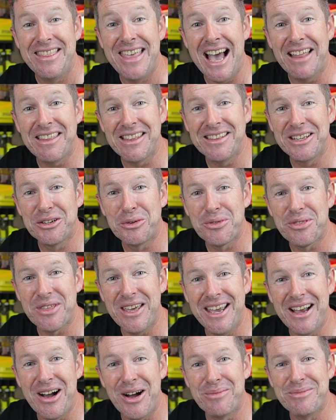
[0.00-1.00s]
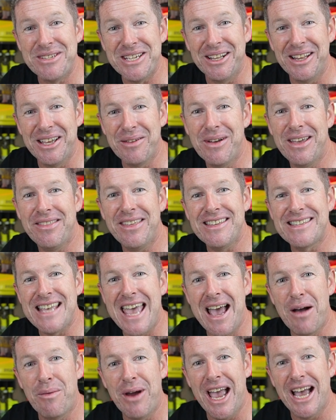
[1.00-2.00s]
The other little thing I'm dealing with is
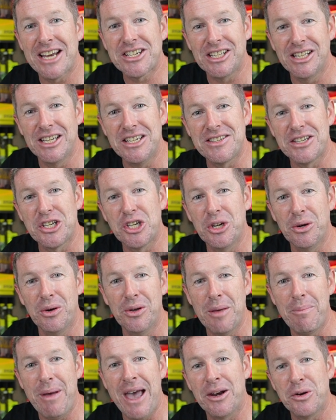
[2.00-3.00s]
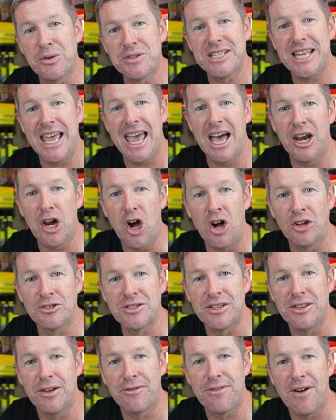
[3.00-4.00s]
how we actually secure the panels down
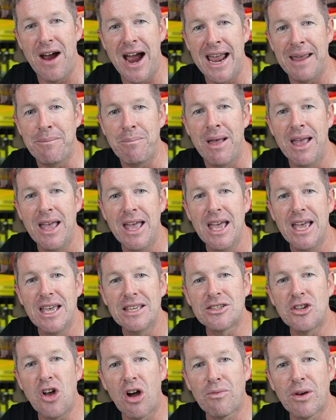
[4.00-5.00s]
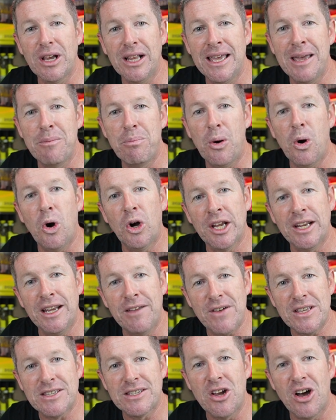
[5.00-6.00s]
onto the frame. It's not really important
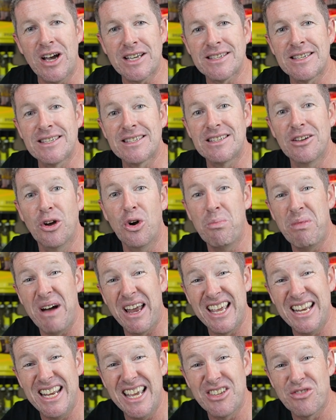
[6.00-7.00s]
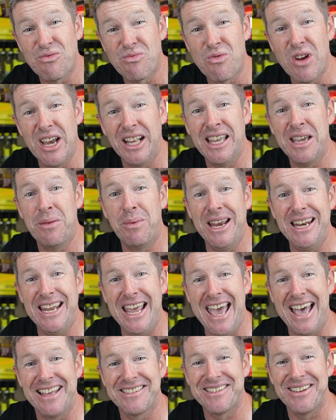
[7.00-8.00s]
if it's nice and still, but it is really
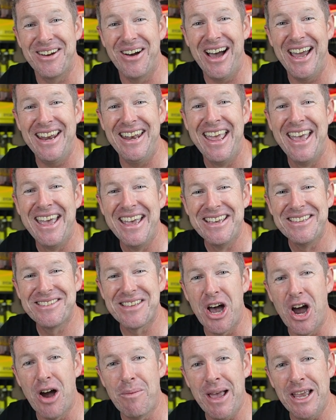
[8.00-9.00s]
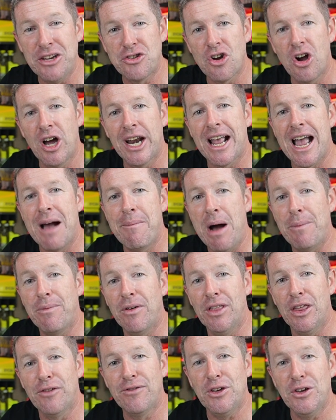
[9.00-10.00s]
windy outside. So I've been trying to come up
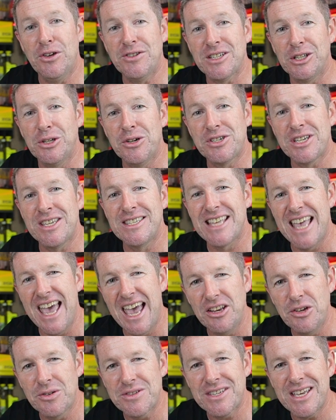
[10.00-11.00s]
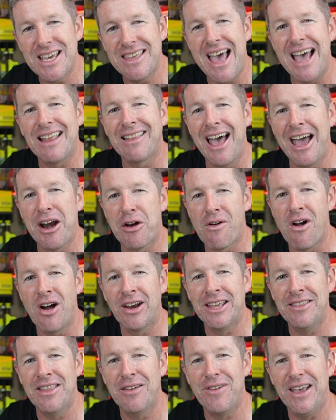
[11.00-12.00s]
with a few solutions there, and you'll see that later
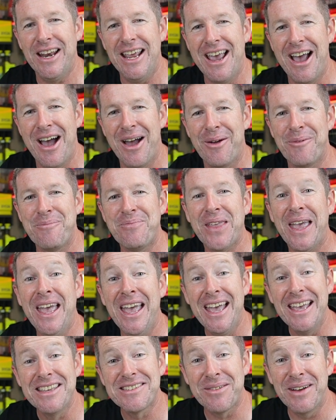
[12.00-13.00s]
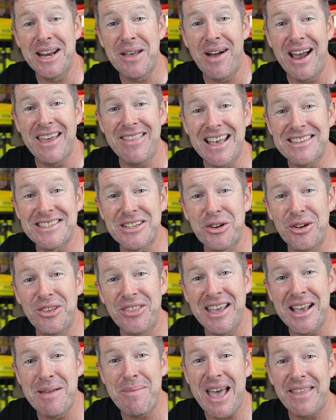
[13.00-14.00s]
on in the video. So anyway, that's a
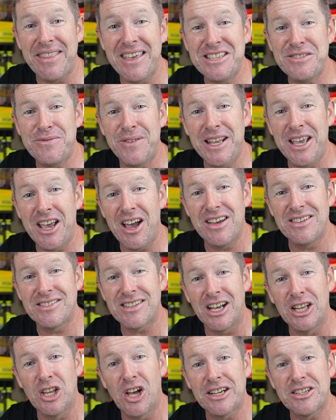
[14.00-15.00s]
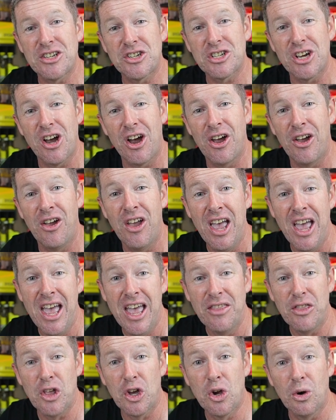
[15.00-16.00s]
good thing about these videos. I like to show
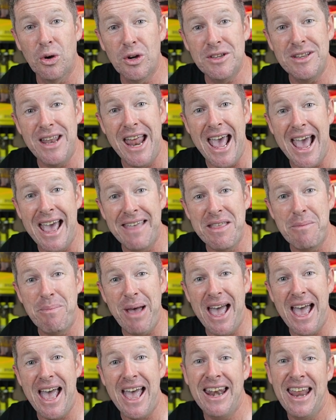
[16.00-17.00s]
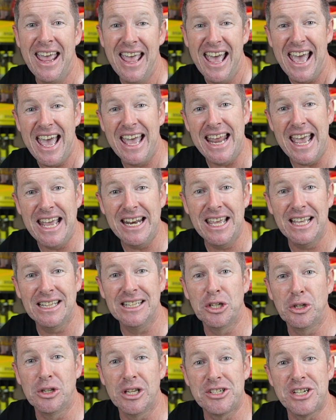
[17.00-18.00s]
the good and the bad and any
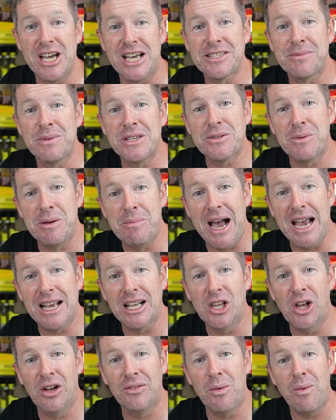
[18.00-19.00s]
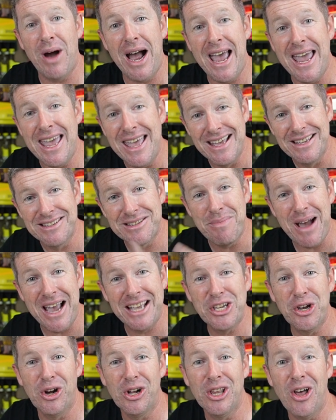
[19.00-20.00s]
little adjustments we make along the way to
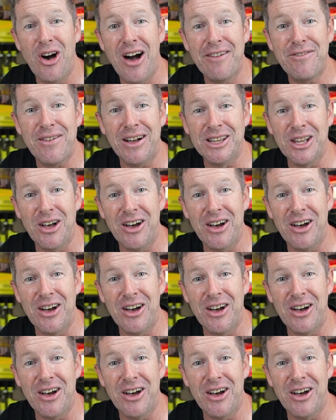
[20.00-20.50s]
make your life a